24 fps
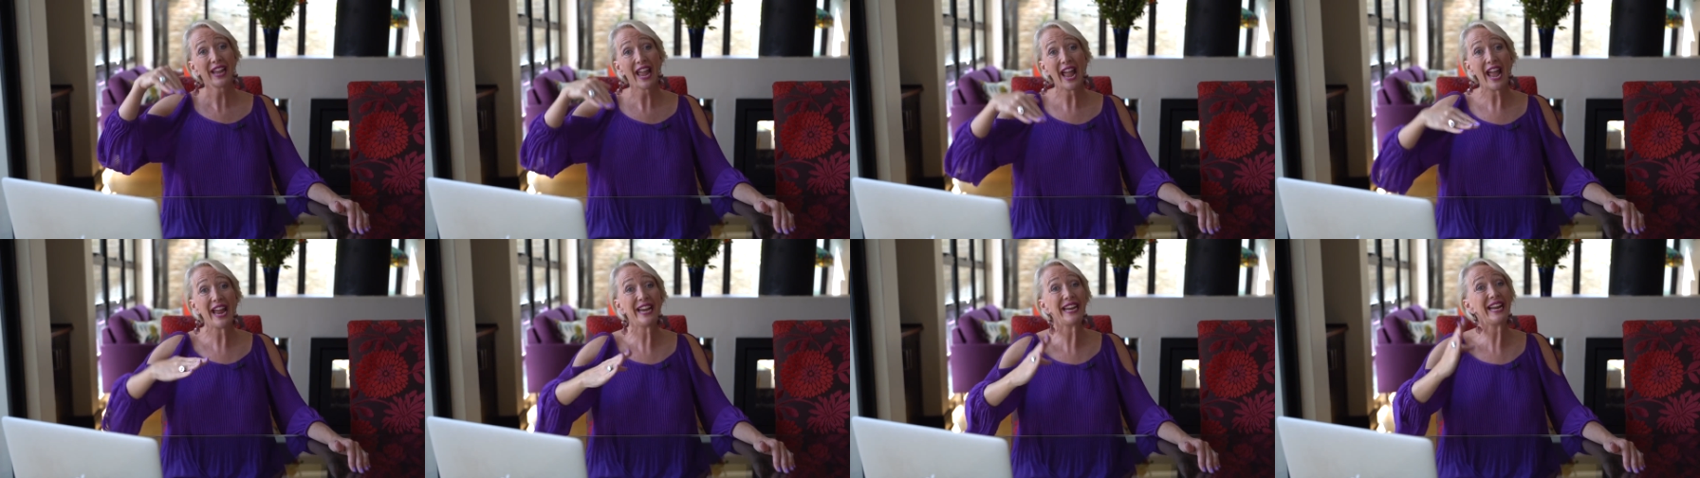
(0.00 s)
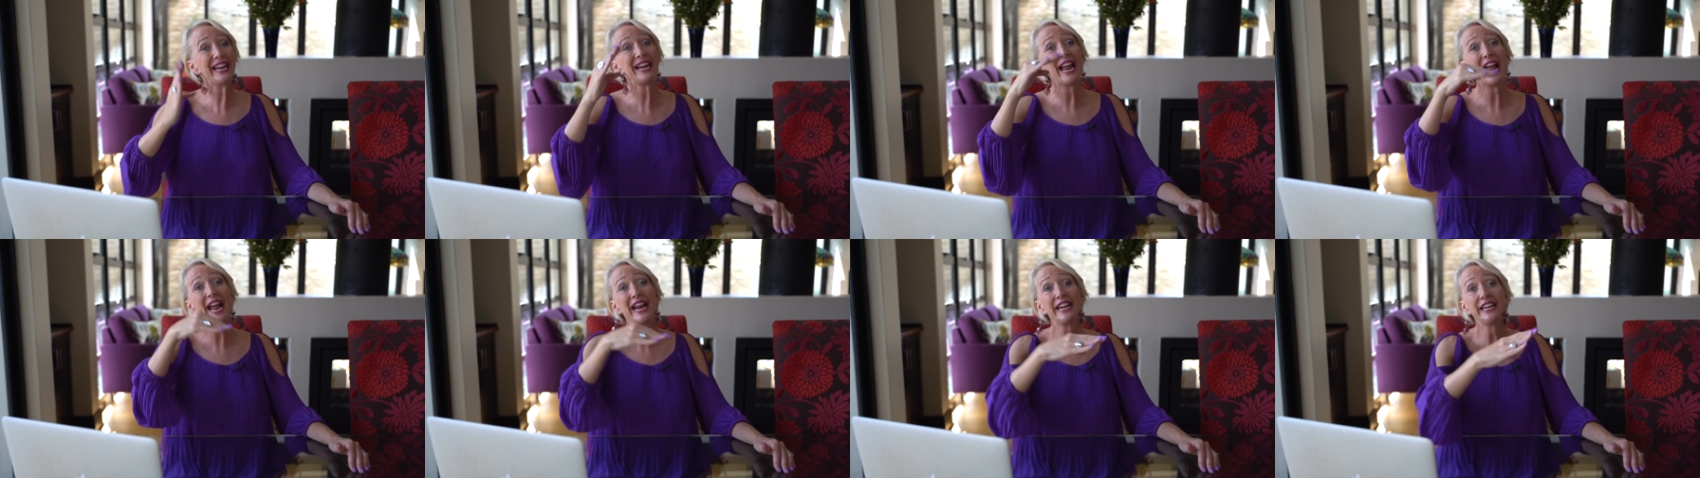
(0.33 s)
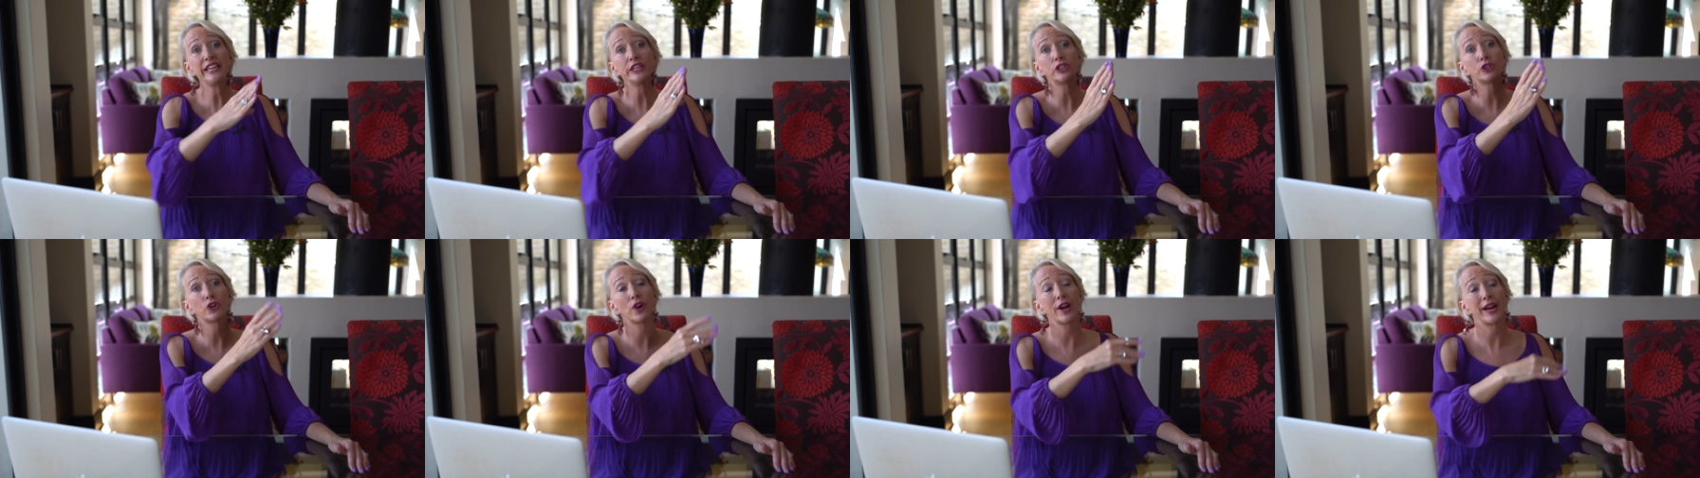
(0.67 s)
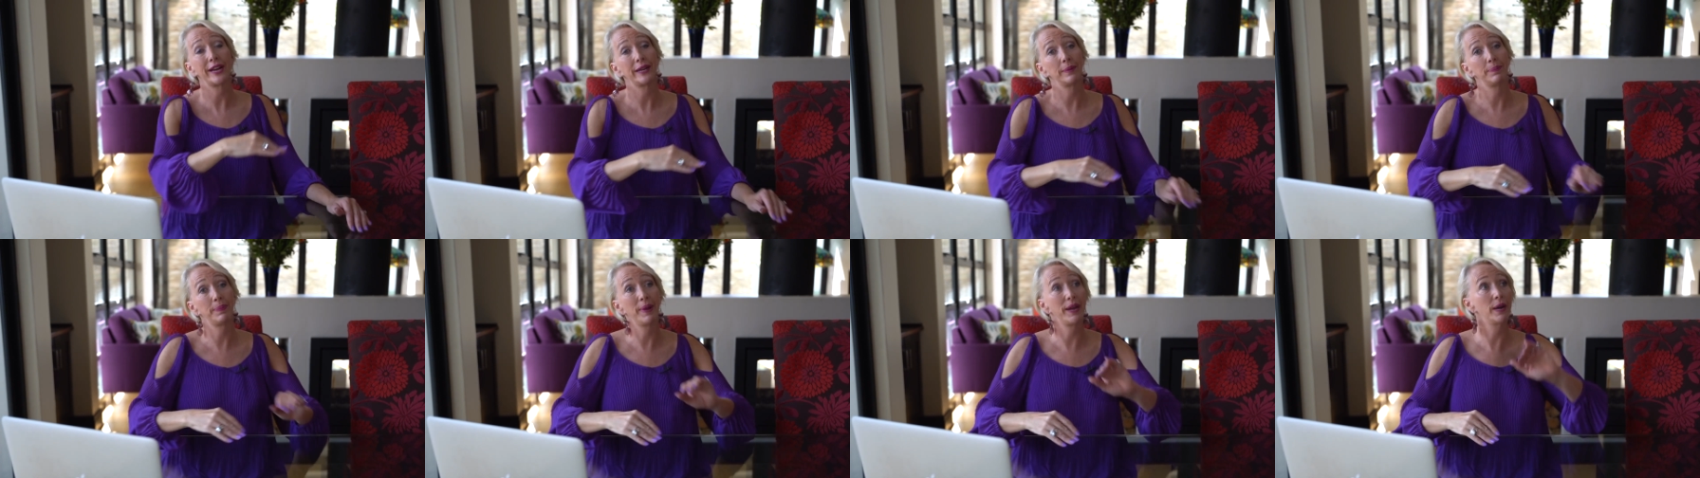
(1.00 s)
And in any
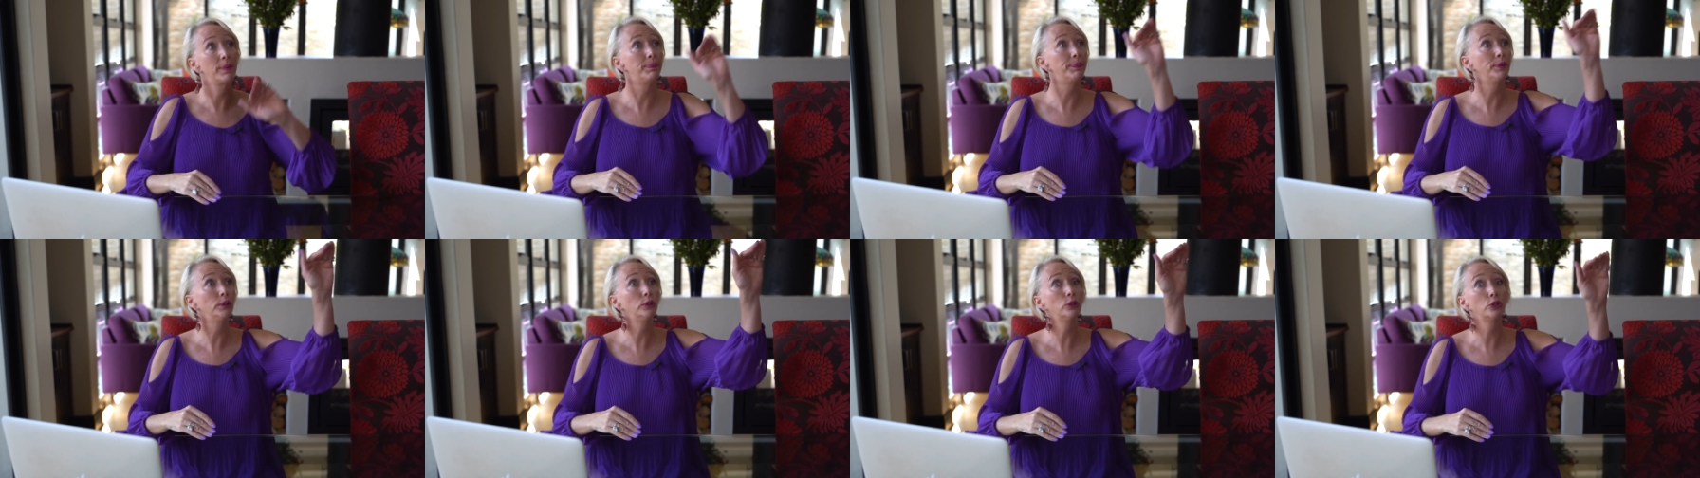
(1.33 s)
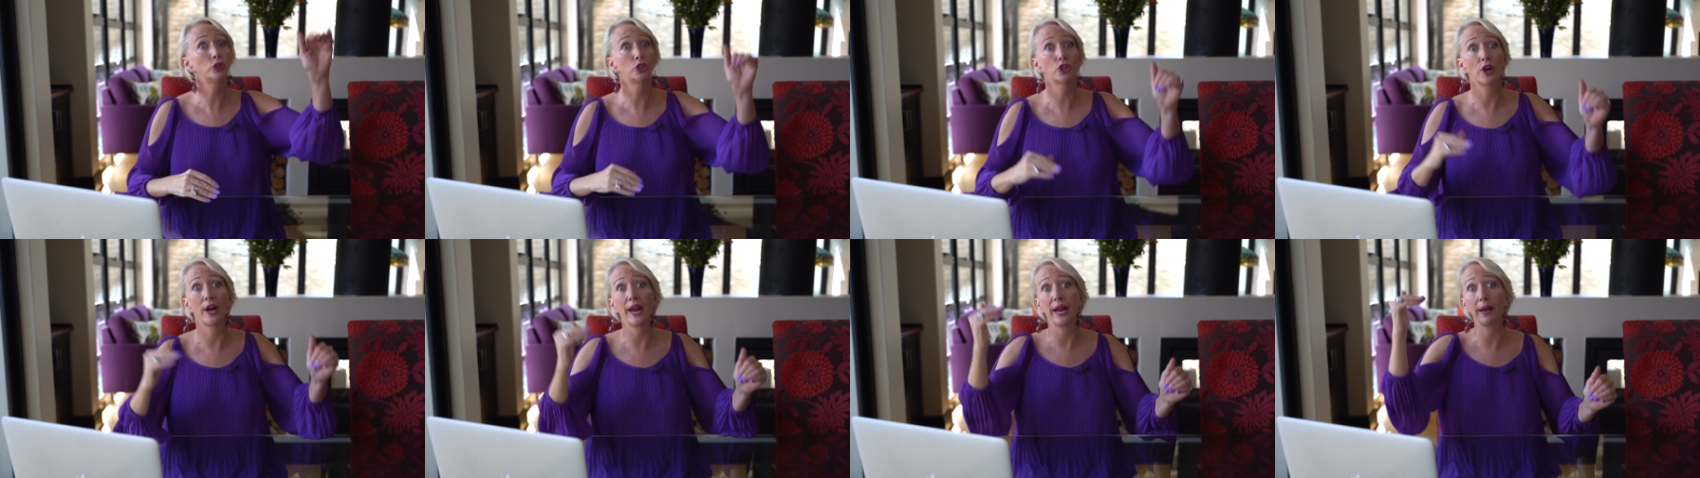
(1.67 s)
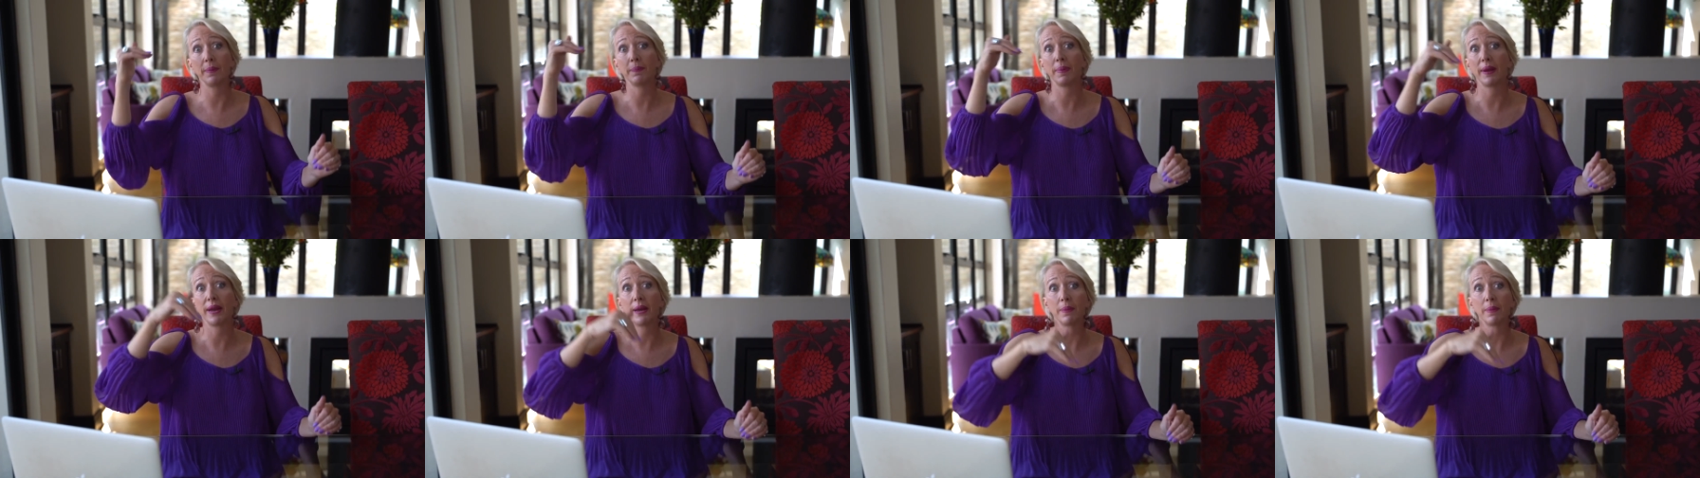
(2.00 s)
trend, be it a bull trend, be